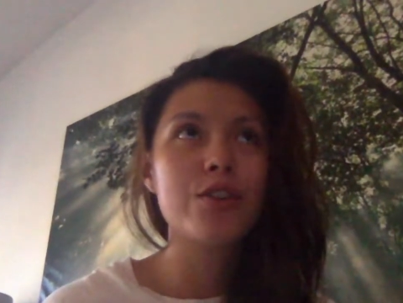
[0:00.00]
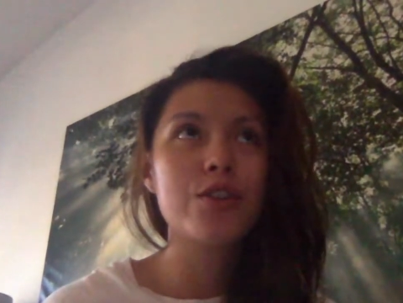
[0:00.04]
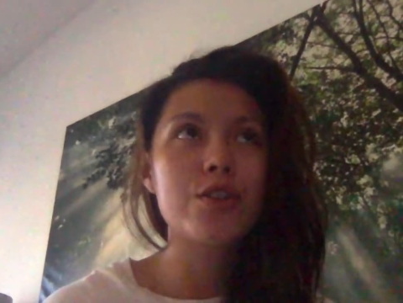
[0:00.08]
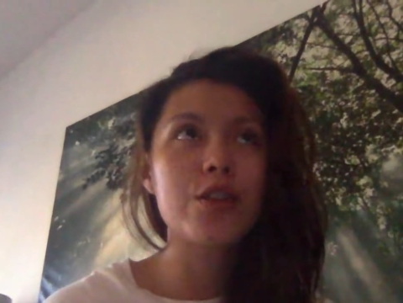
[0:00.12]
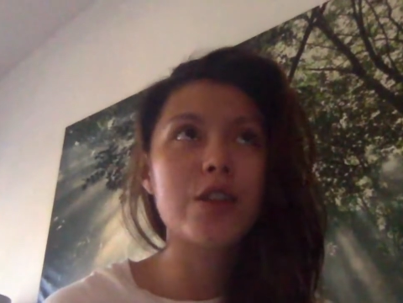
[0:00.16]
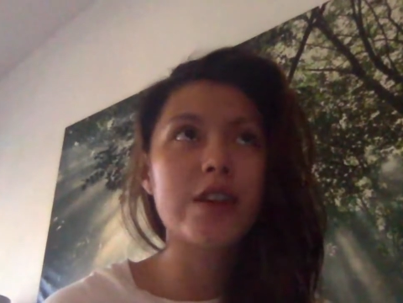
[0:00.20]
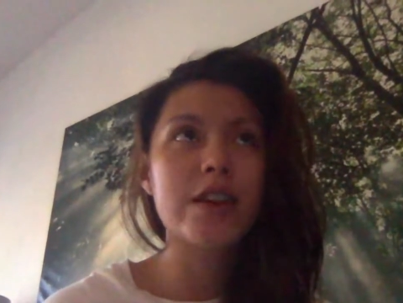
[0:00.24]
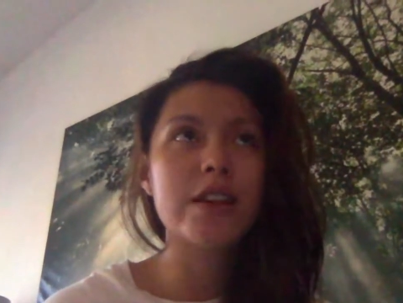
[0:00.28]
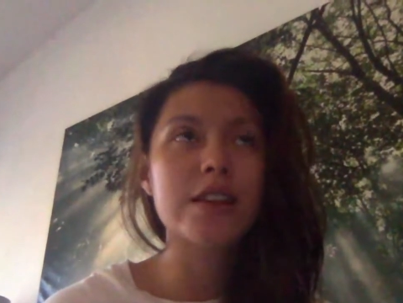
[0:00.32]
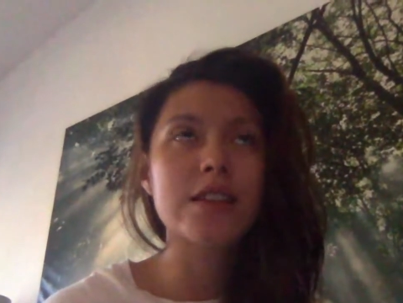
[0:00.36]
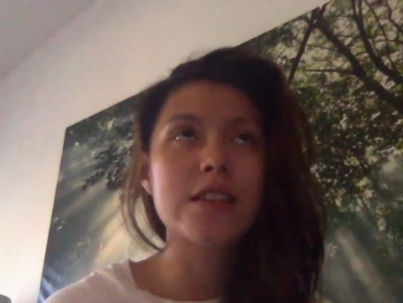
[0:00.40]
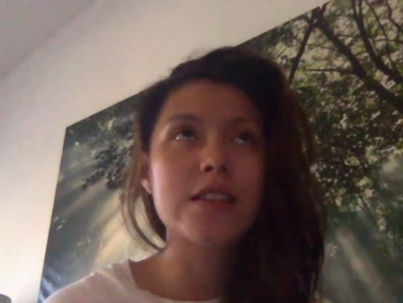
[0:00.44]

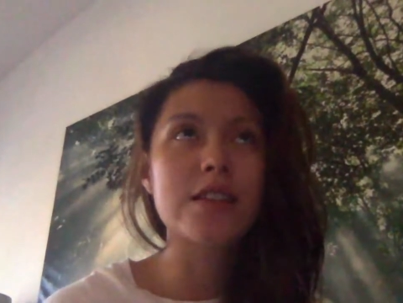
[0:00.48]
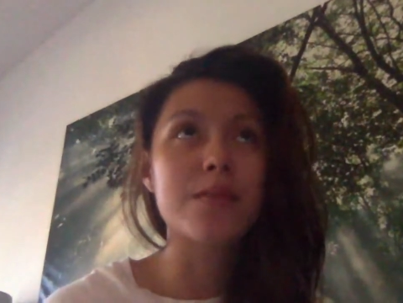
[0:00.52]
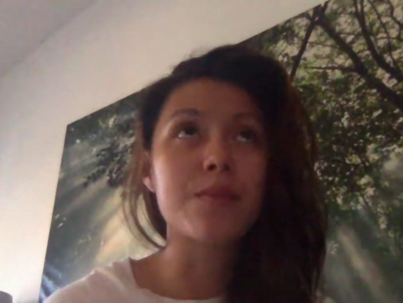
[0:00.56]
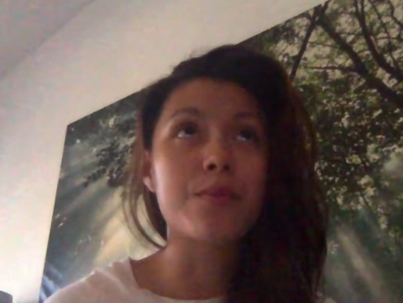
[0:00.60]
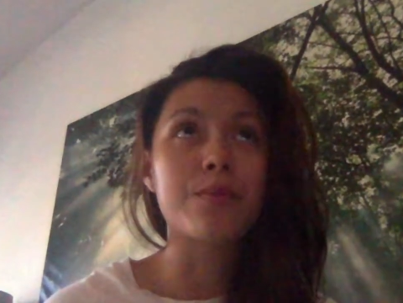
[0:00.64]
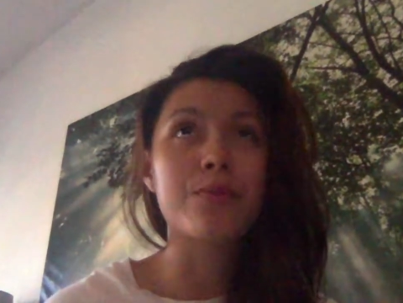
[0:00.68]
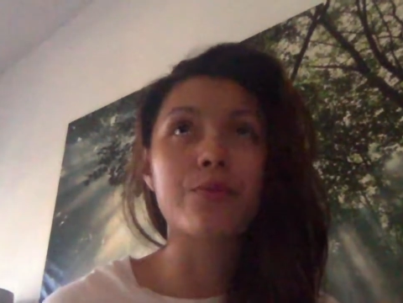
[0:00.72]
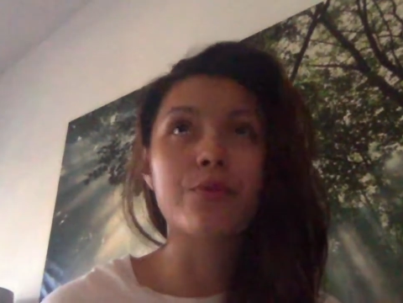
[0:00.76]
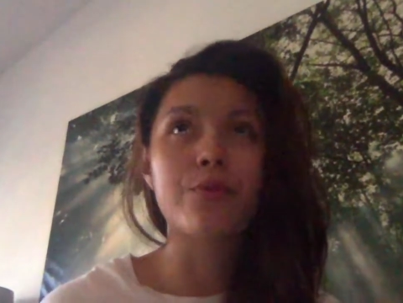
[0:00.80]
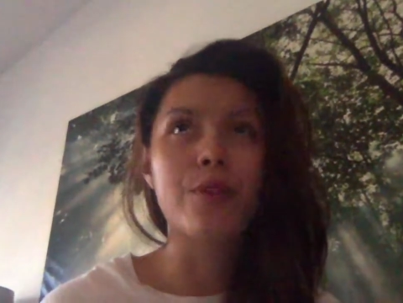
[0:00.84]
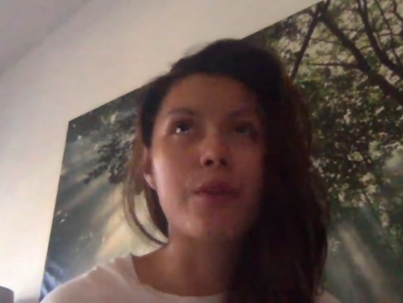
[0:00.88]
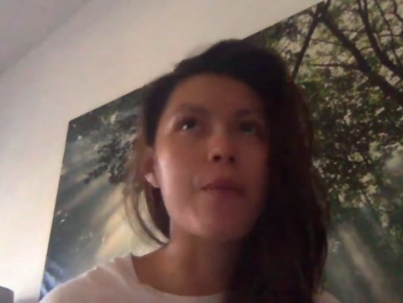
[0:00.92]
doing
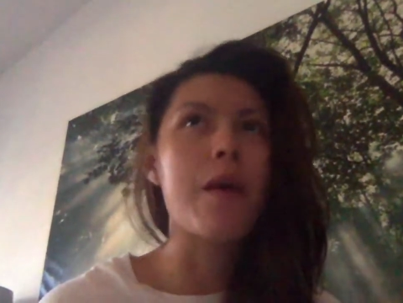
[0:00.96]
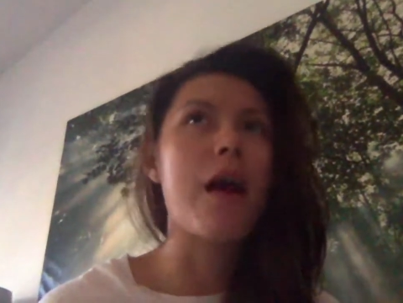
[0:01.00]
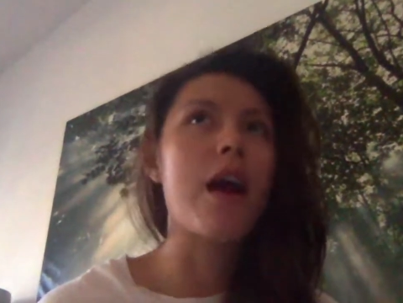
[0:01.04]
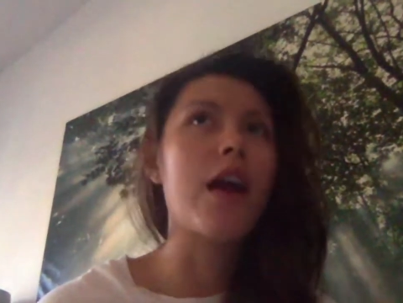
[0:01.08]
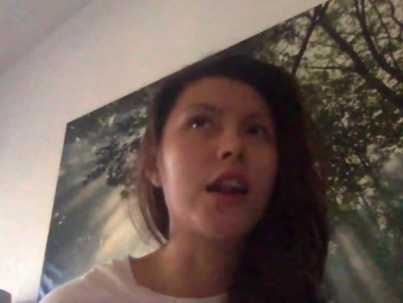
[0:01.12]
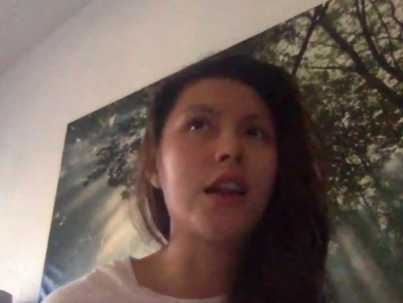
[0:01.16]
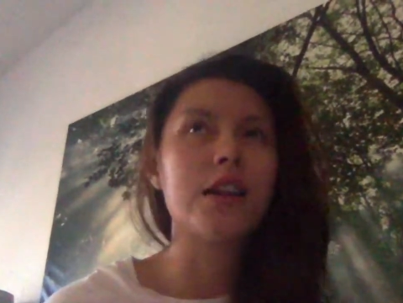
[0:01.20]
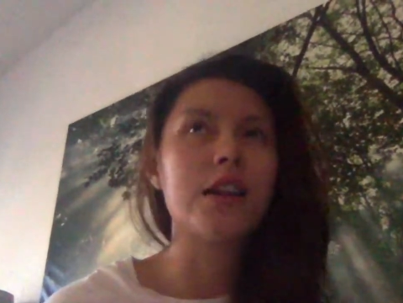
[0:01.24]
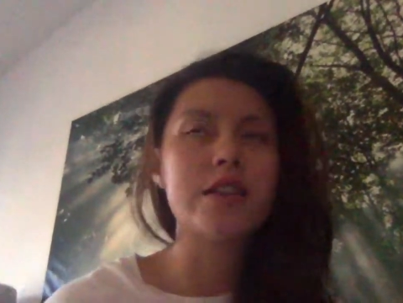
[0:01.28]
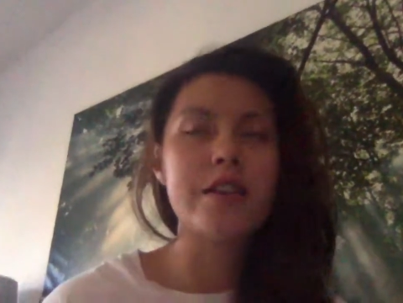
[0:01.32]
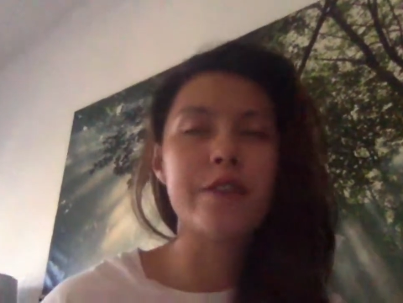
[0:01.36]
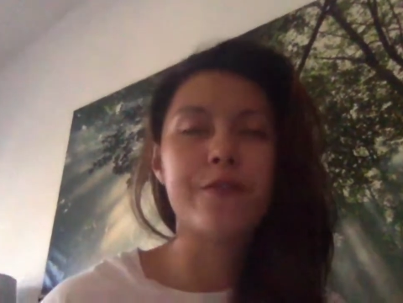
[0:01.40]
some
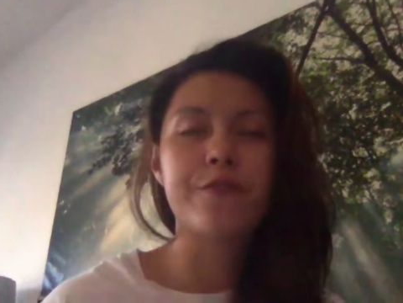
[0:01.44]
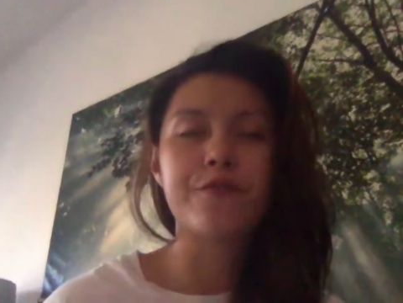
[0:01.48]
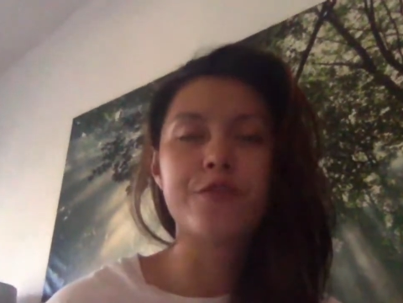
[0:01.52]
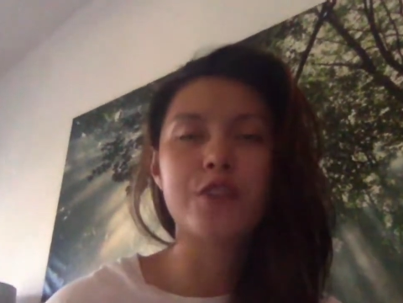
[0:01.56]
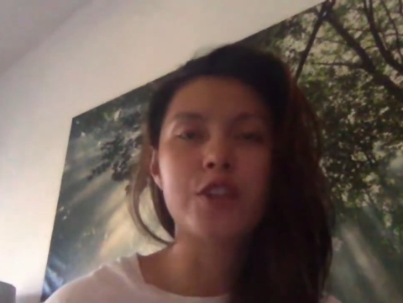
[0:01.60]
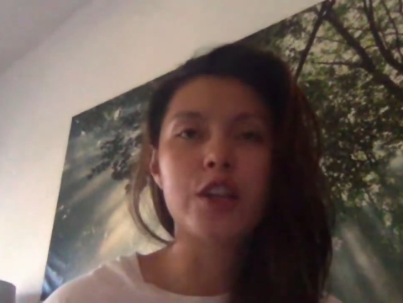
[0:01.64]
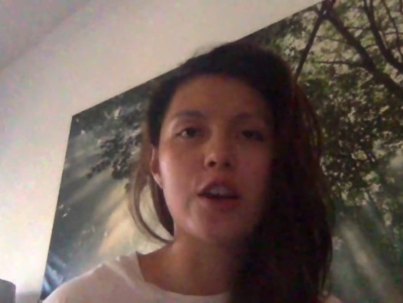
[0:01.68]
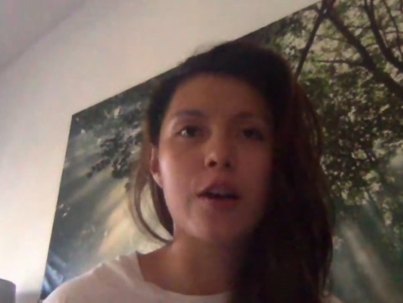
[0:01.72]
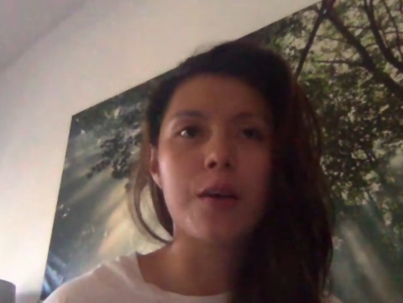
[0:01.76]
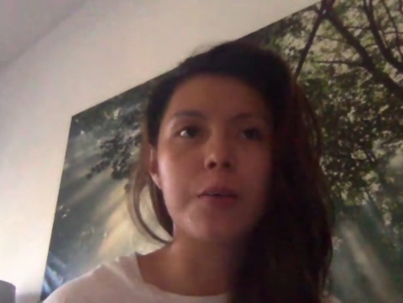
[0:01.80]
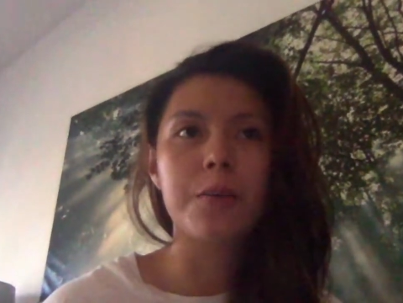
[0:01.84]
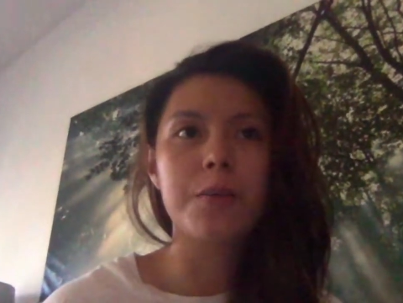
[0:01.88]
repetitive
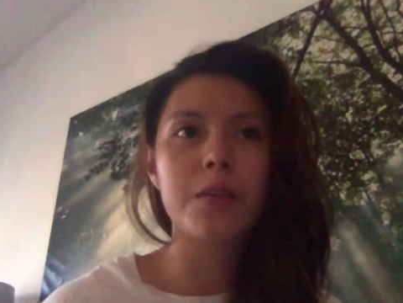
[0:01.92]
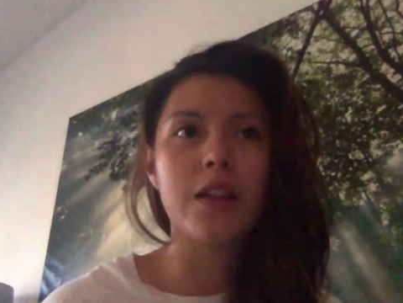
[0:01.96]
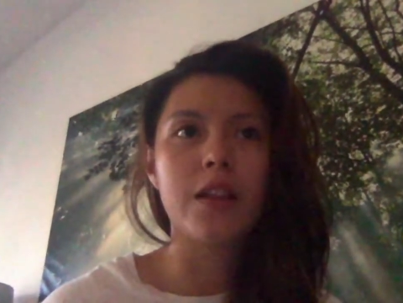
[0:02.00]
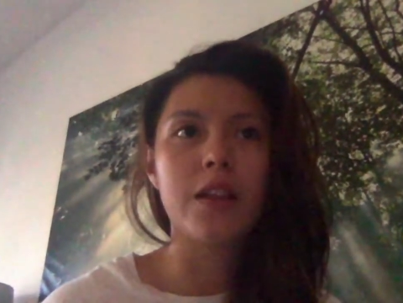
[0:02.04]
job